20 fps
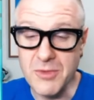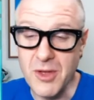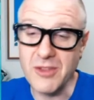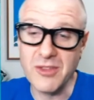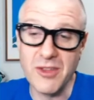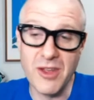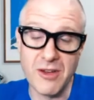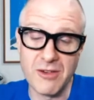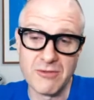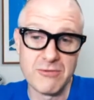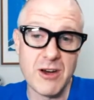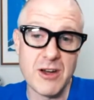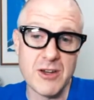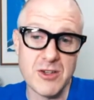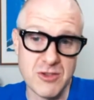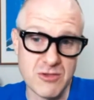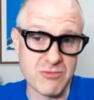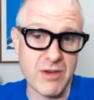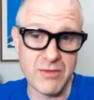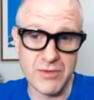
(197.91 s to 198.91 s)
Not
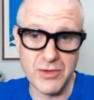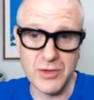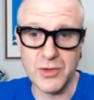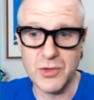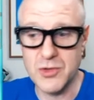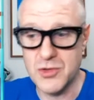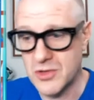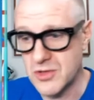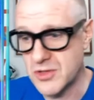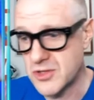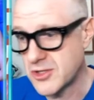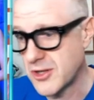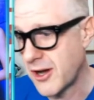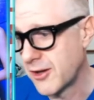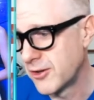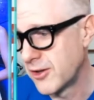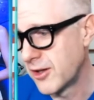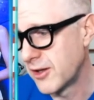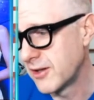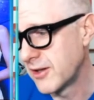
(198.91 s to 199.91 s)
Russian Revolution
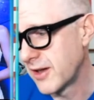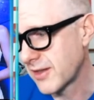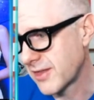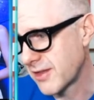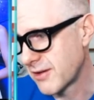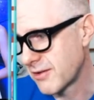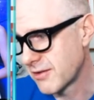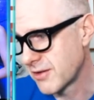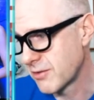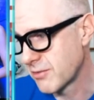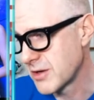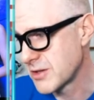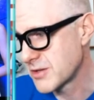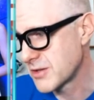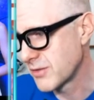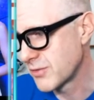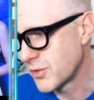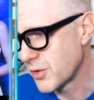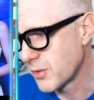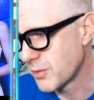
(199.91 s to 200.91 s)
style, not like the
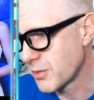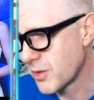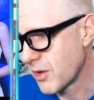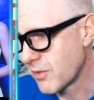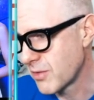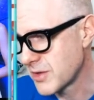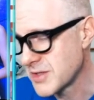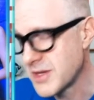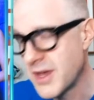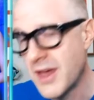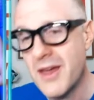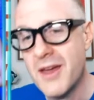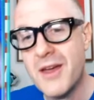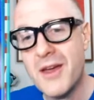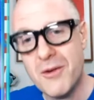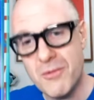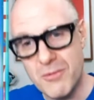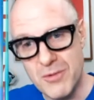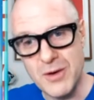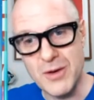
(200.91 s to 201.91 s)
rest of Europe got
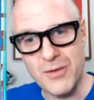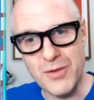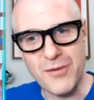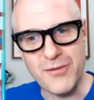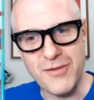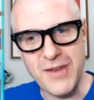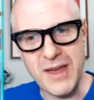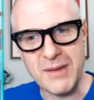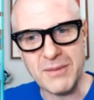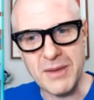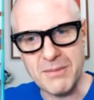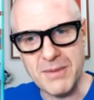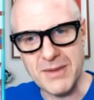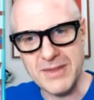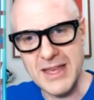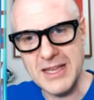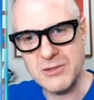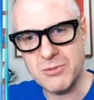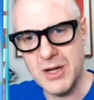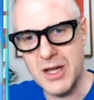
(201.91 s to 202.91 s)
rid of the family.
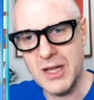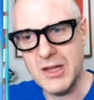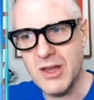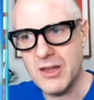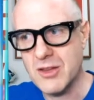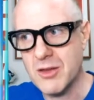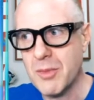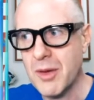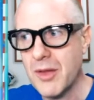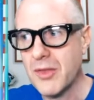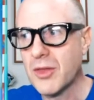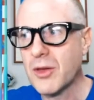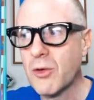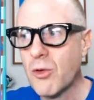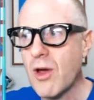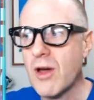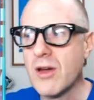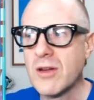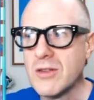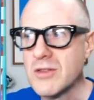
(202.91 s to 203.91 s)
But that's what I liked about The
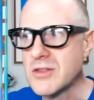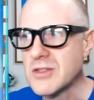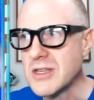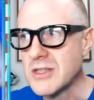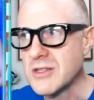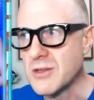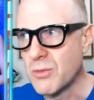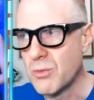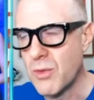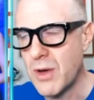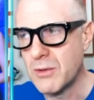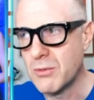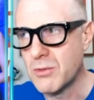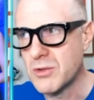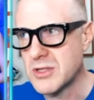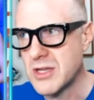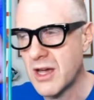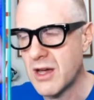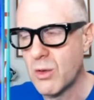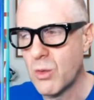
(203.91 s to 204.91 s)
Crown in season one,
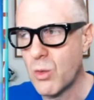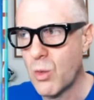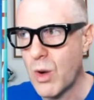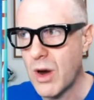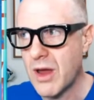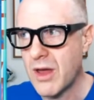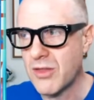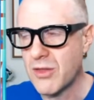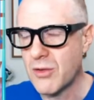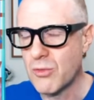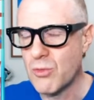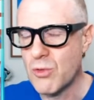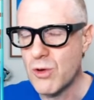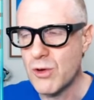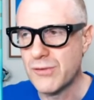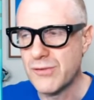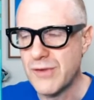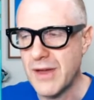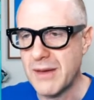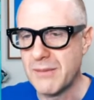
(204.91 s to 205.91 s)
was how aware the
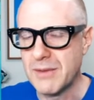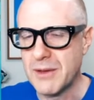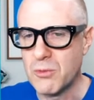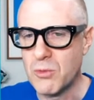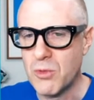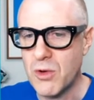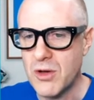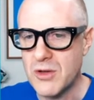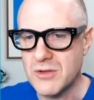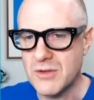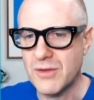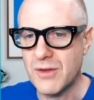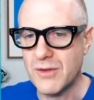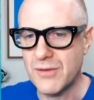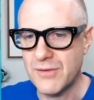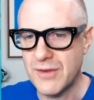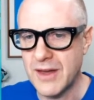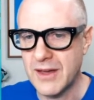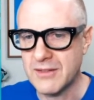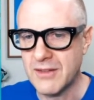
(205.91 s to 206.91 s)
royal family was of
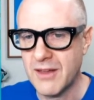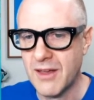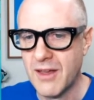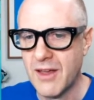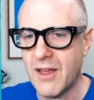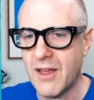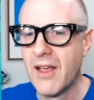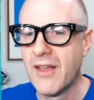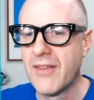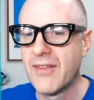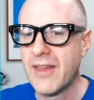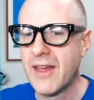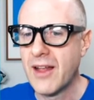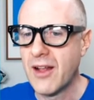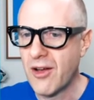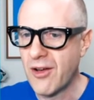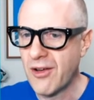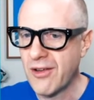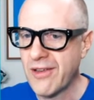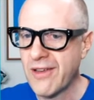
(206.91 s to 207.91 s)
the fact
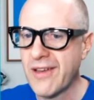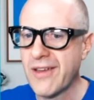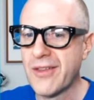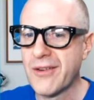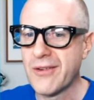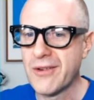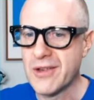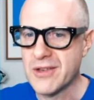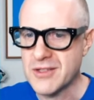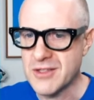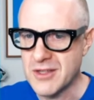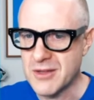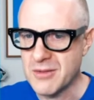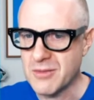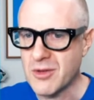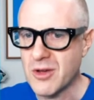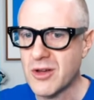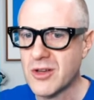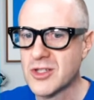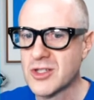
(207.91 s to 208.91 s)
that, oh yeah, the rest of
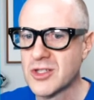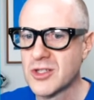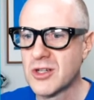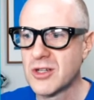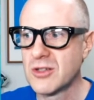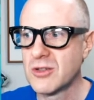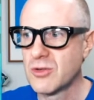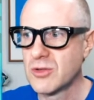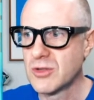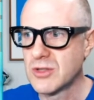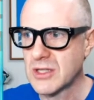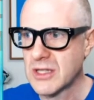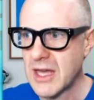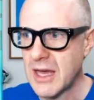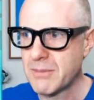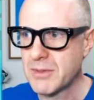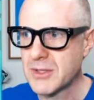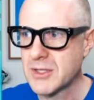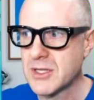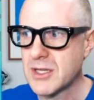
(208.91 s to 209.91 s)
them got shot or
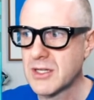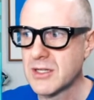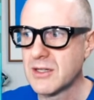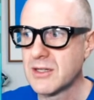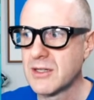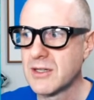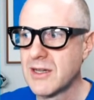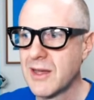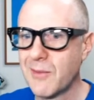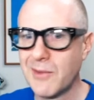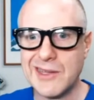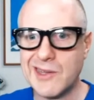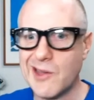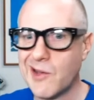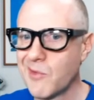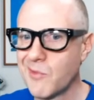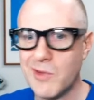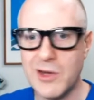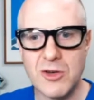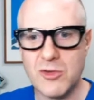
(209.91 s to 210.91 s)
decapitated, yet we
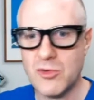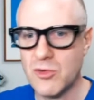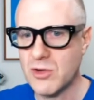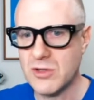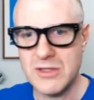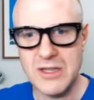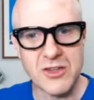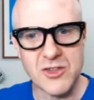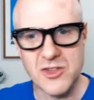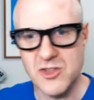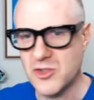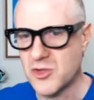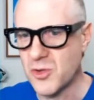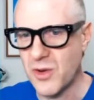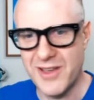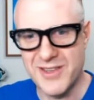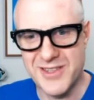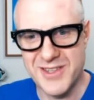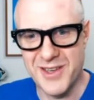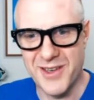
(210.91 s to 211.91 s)
don't want to draw attention
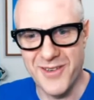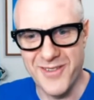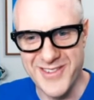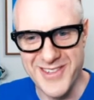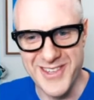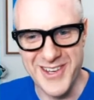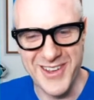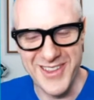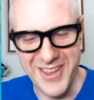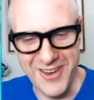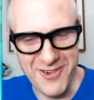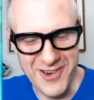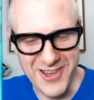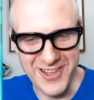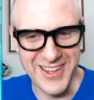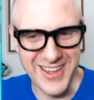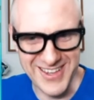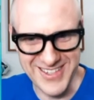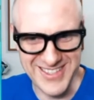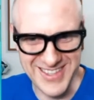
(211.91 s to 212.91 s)
to ourselves. You know, they
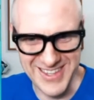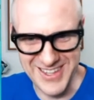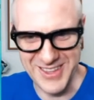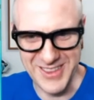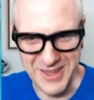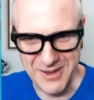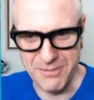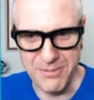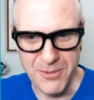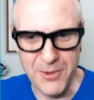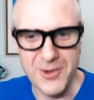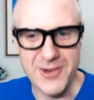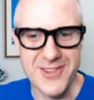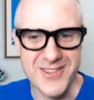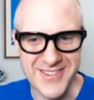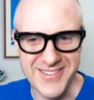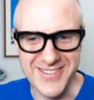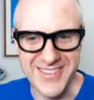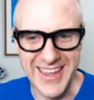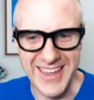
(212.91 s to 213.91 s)
realized the
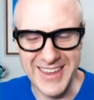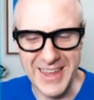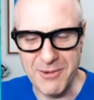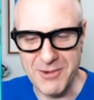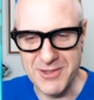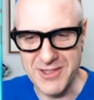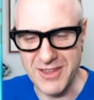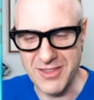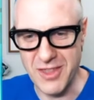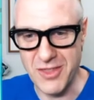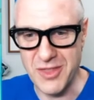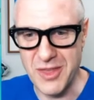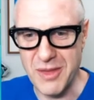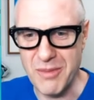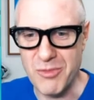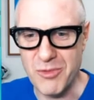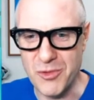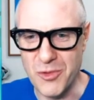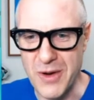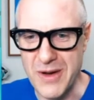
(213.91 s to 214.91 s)
importance of that. That was like the
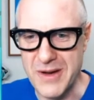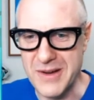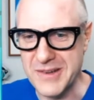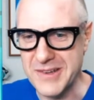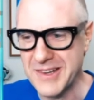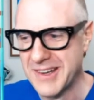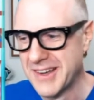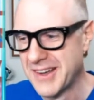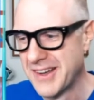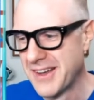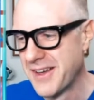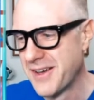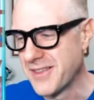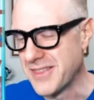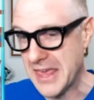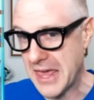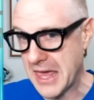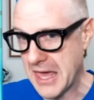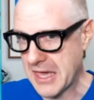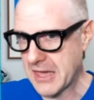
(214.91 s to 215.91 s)
theme throughout,
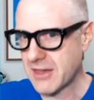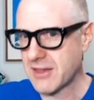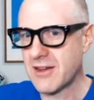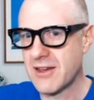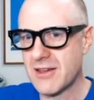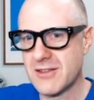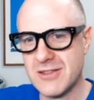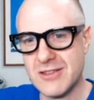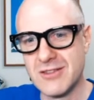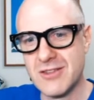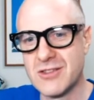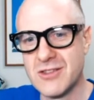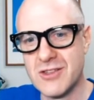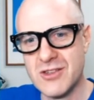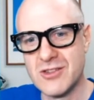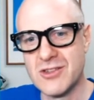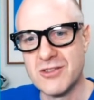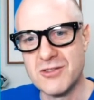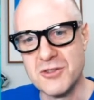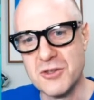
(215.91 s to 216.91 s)
the agonizing
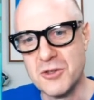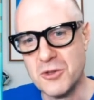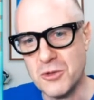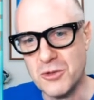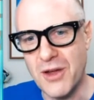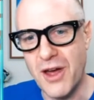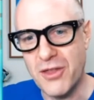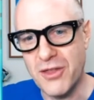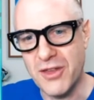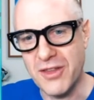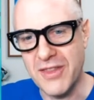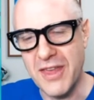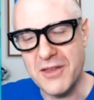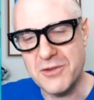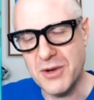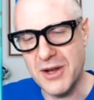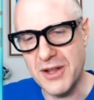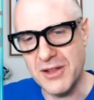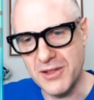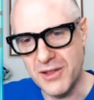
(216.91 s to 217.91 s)
decisions to do nothing.
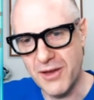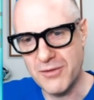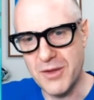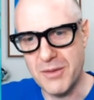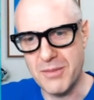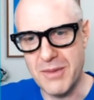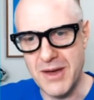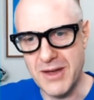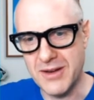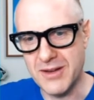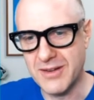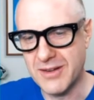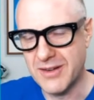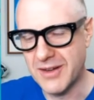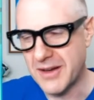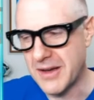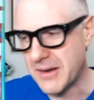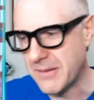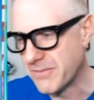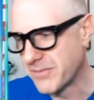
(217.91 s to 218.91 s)
That's what I loved about it.
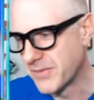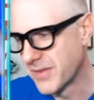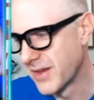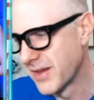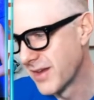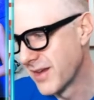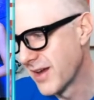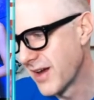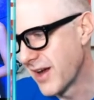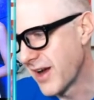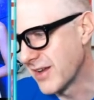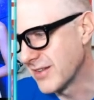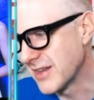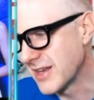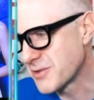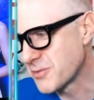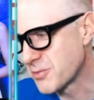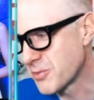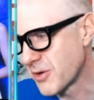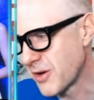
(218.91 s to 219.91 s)
And
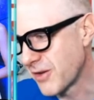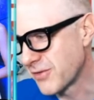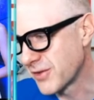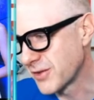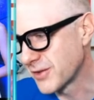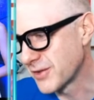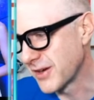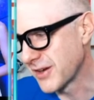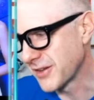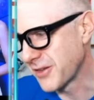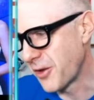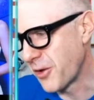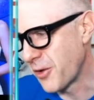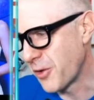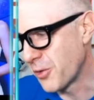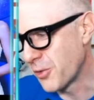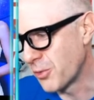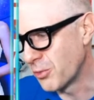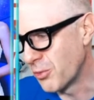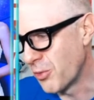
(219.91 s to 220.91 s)
that's where I feel like the
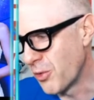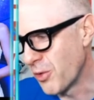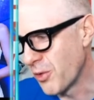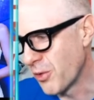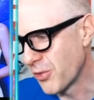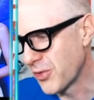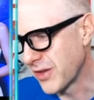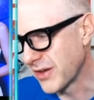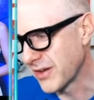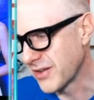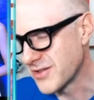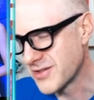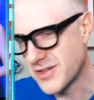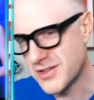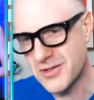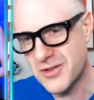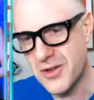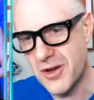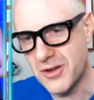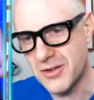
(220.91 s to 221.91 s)
whole royal thing has
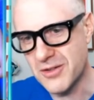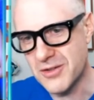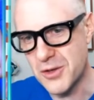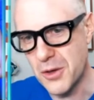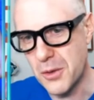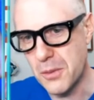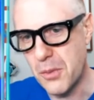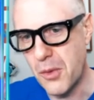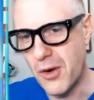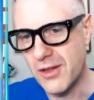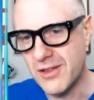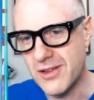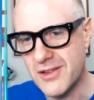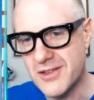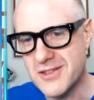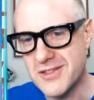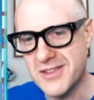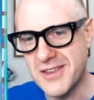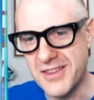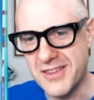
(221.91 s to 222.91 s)
just gotten so
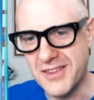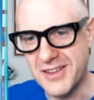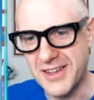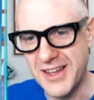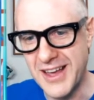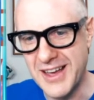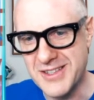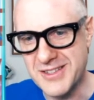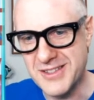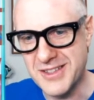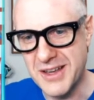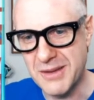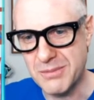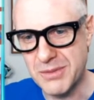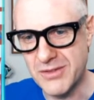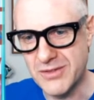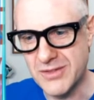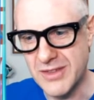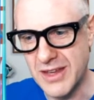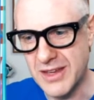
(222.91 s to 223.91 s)
pointless in the last
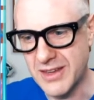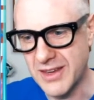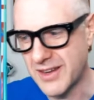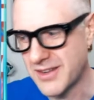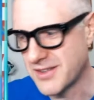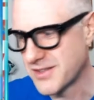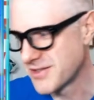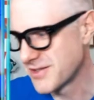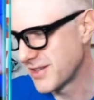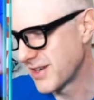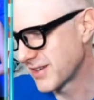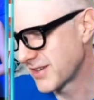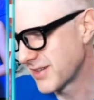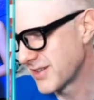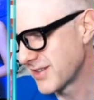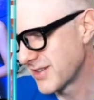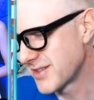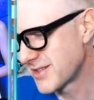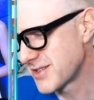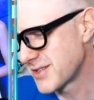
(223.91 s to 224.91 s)
couple of decades. Like,
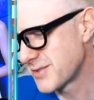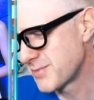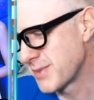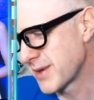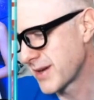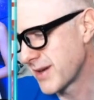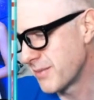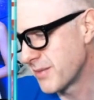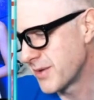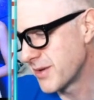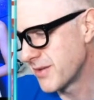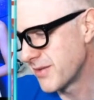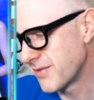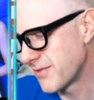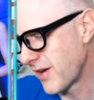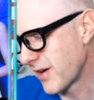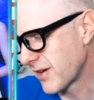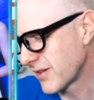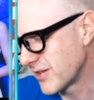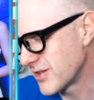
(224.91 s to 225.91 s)
it's just become a
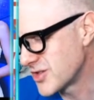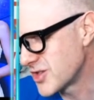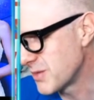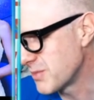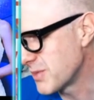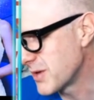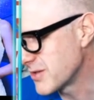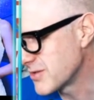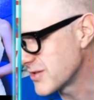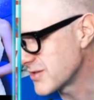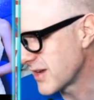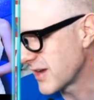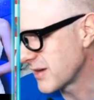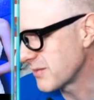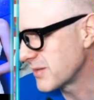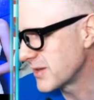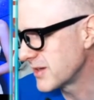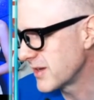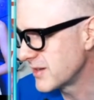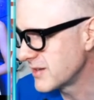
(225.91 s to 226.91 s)
frankly cheap
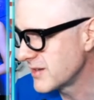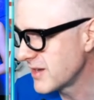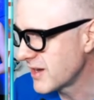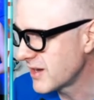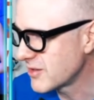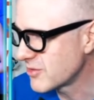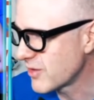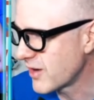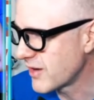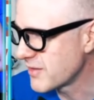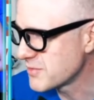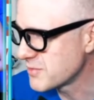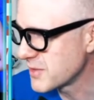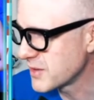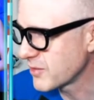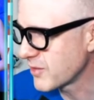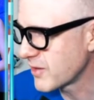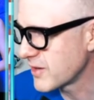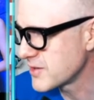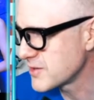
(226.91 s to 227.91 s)
entertainment, and yeah, it drives
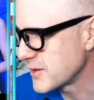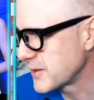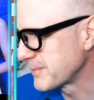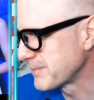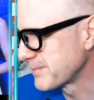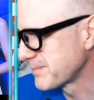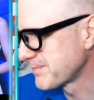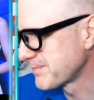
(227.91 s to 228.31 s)
me crazy.